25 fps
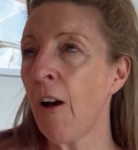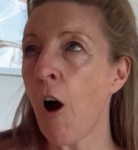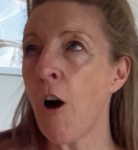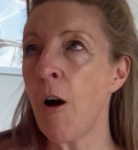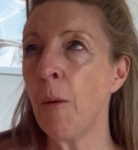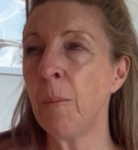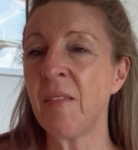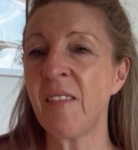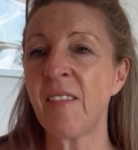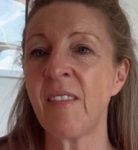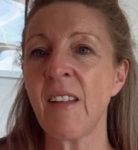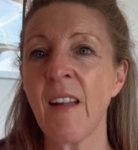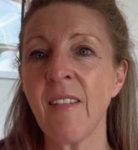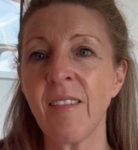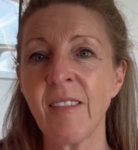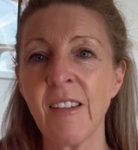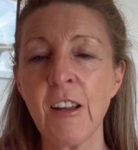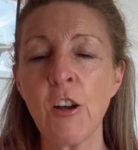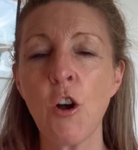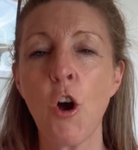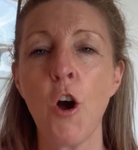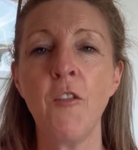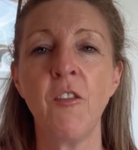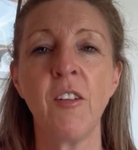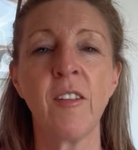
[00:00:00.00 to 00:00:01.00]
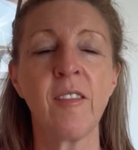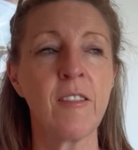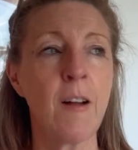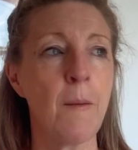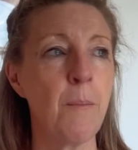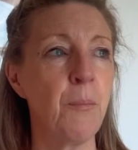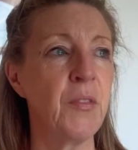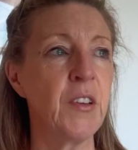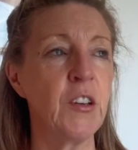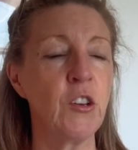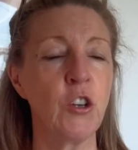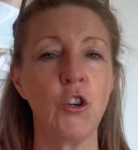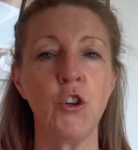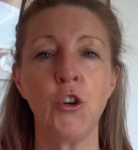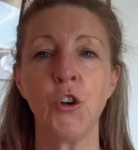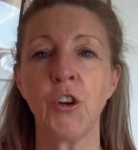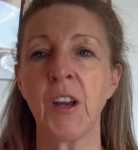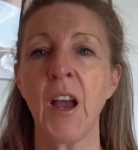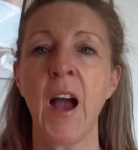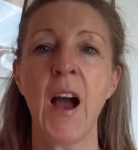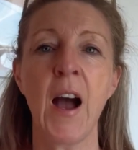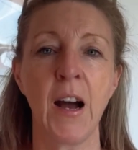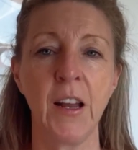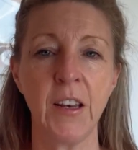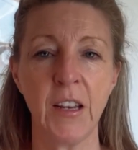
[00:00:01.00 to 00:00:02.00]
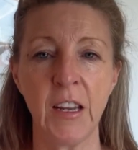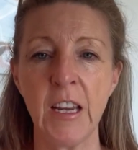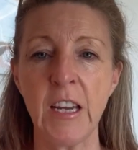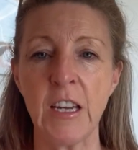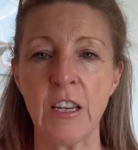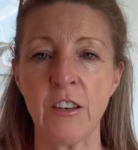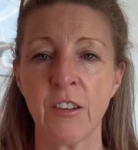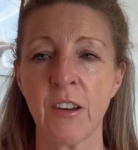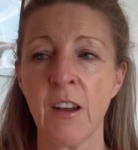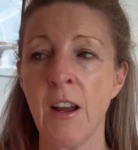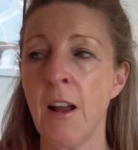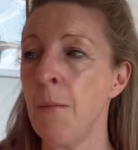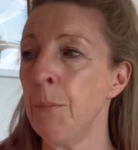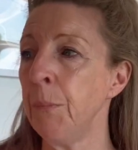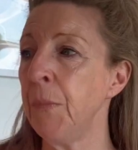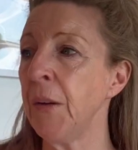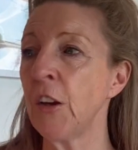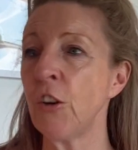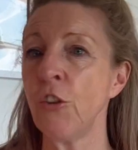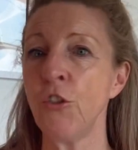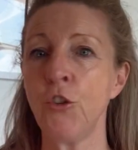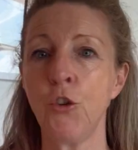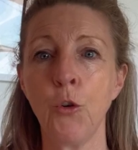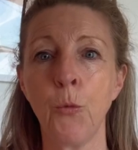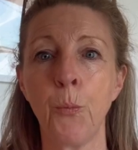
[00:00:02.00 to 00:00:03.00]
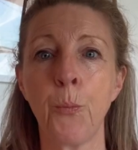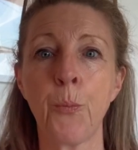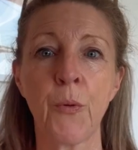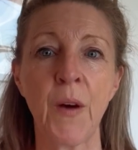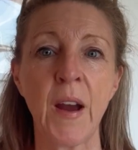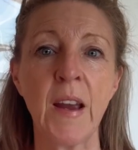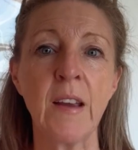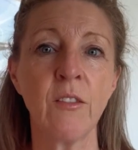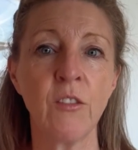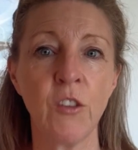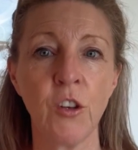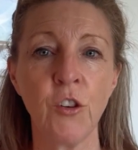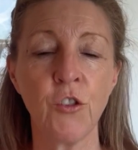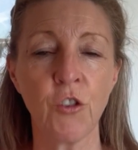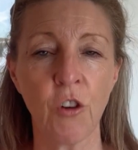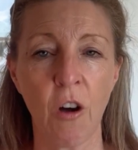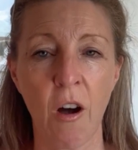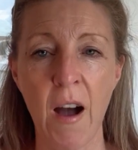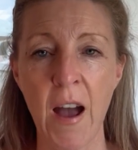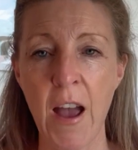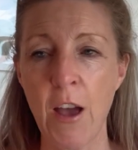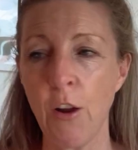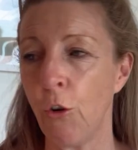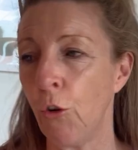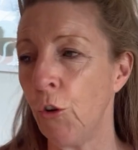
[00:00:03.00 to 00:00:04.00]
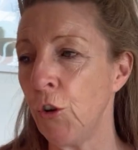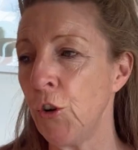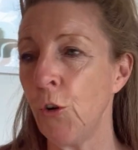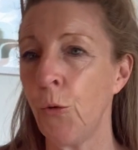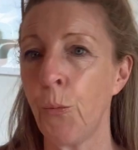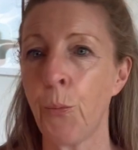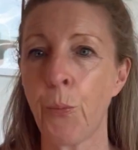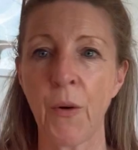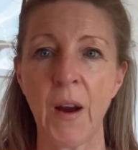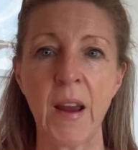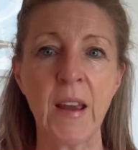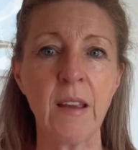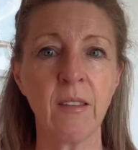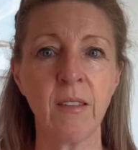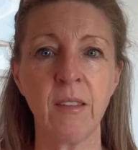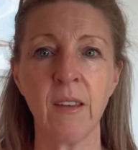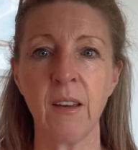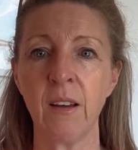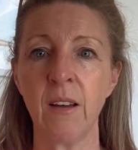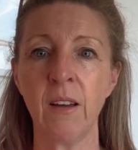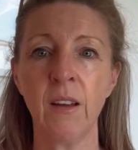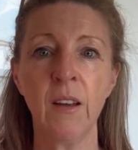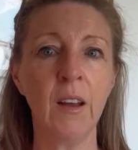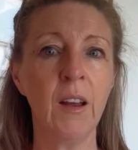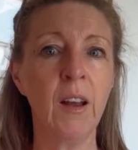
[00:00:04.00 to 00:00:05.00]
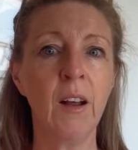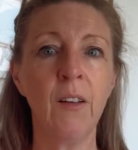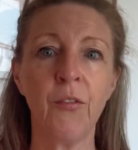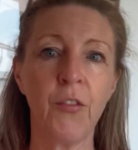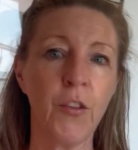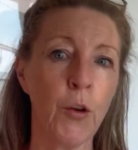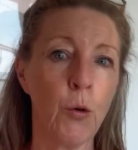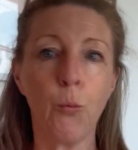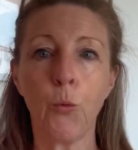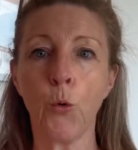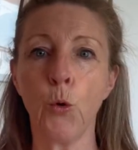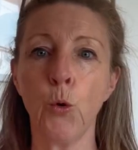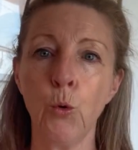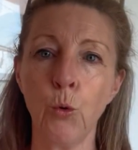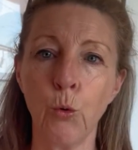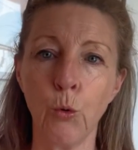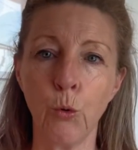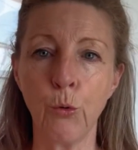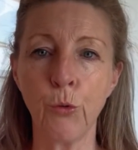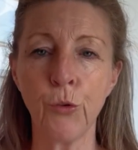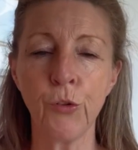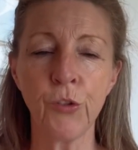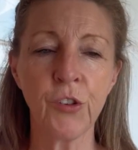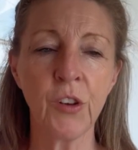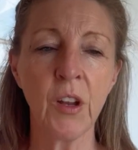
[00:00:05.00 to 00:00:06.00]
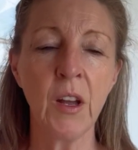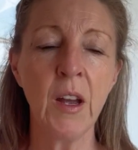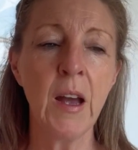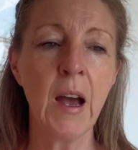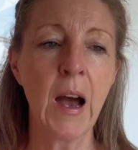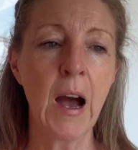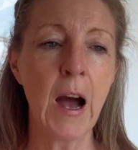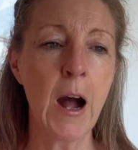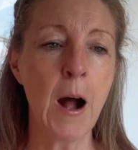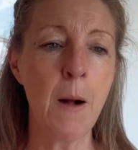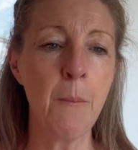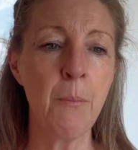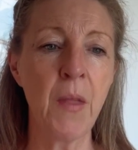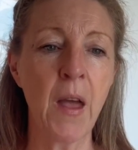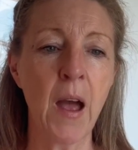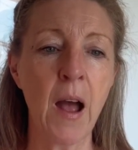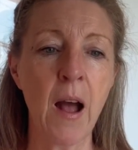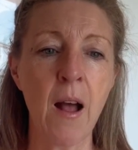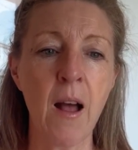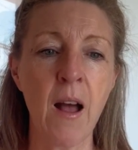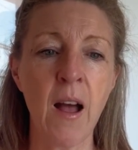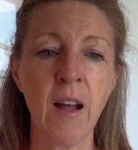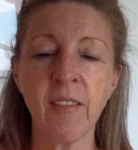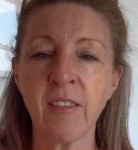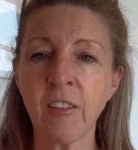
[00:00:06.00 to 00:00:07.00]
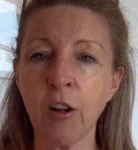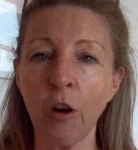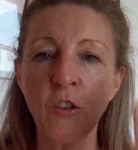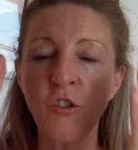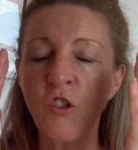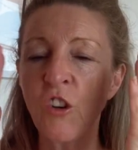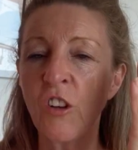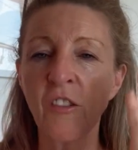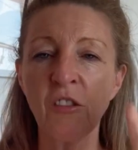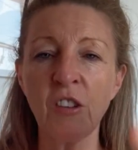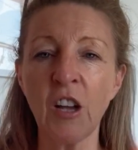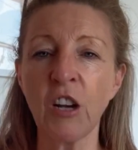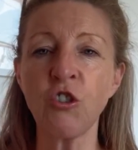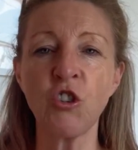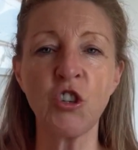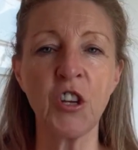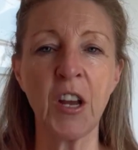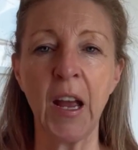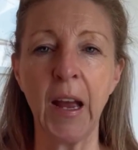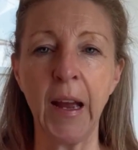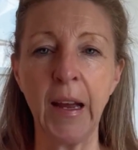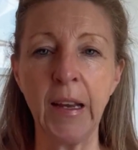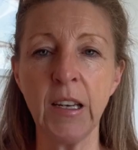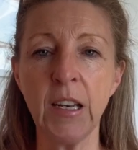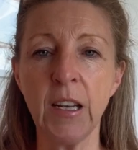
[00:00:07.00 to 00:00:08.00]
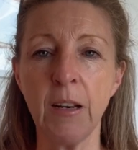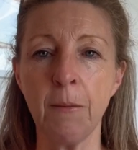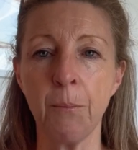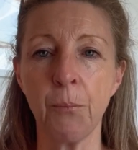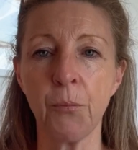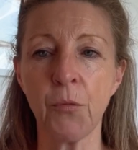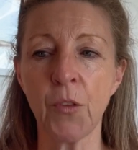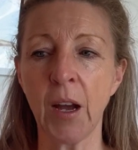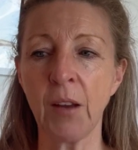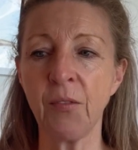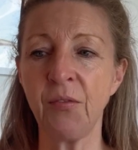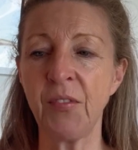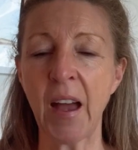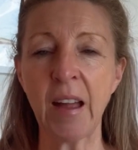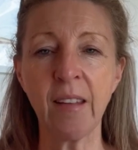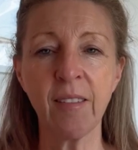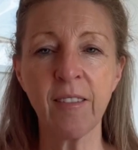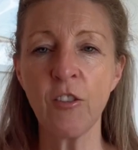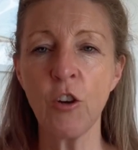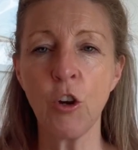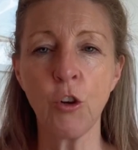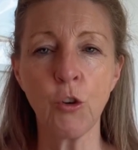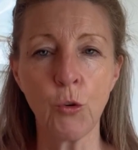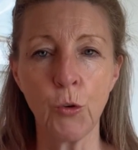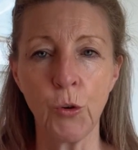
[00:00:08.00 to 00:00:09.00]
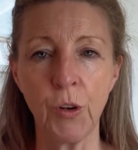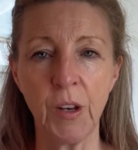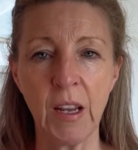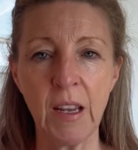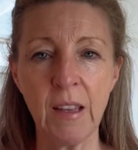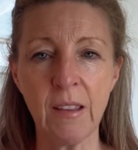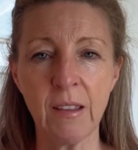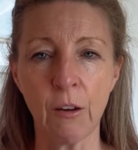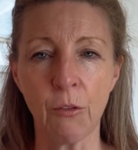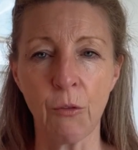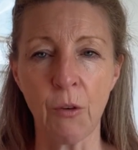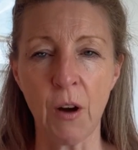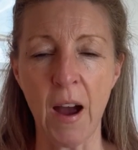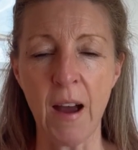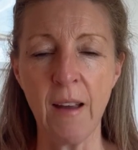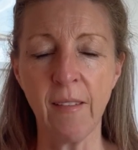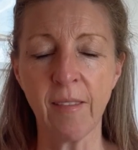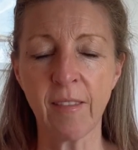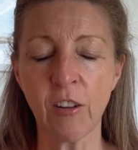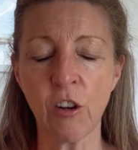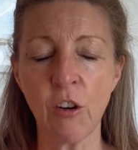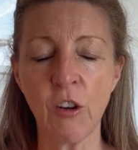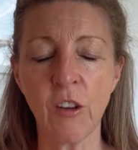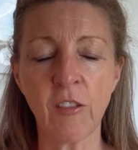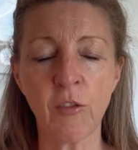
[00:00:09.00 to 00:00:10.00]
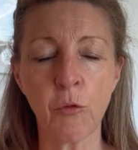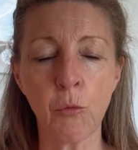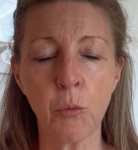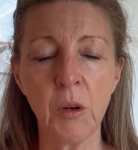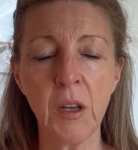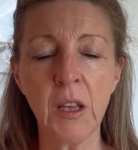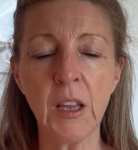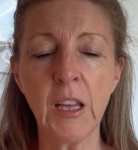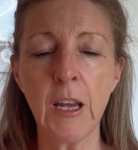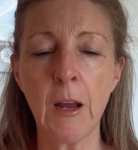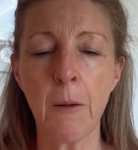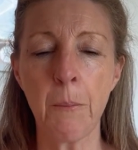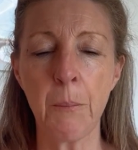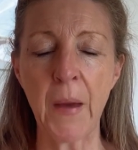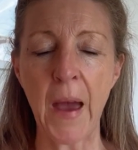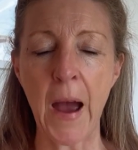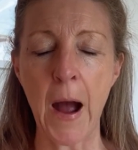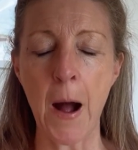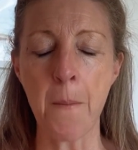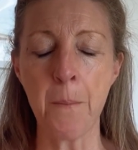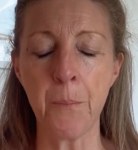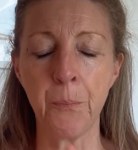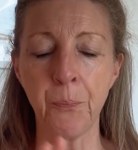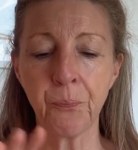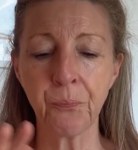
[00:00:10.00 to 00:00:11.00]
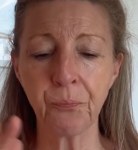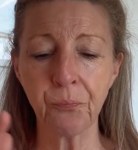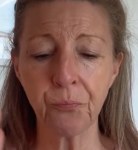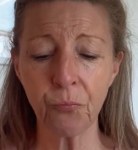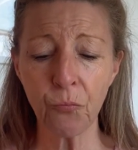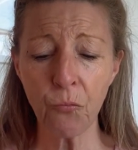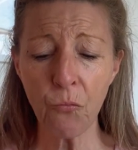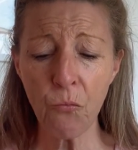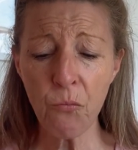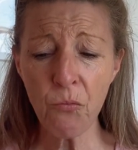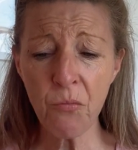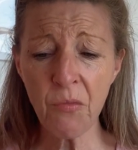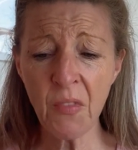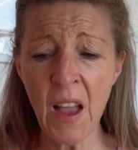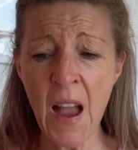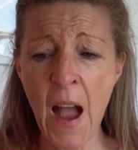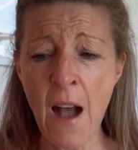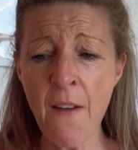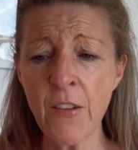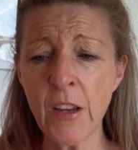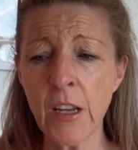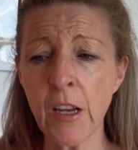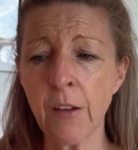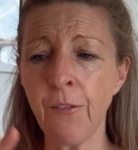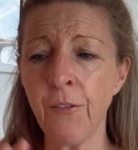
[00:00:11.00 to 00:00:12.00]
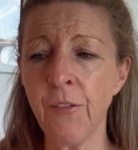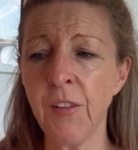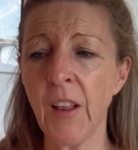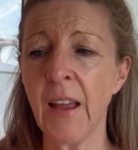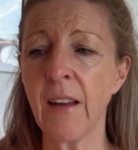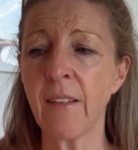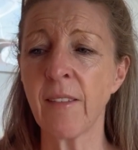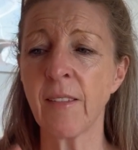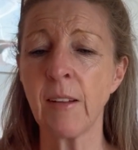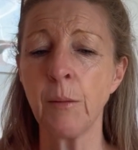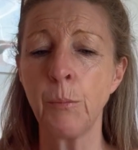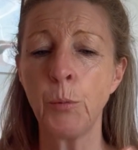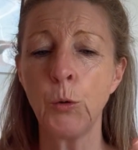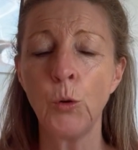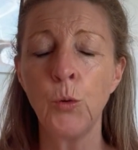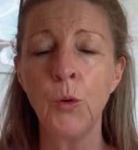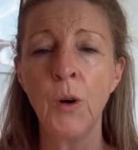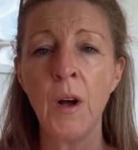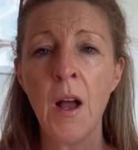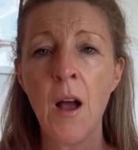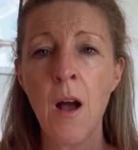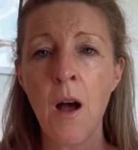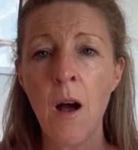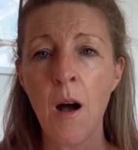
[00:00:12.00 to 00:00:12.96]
obsessing over something that you can't eat because you'll break the diet or you'll break the rules, and so it just does your head in. Like, that's no good either, right? So it's really about having a flexible,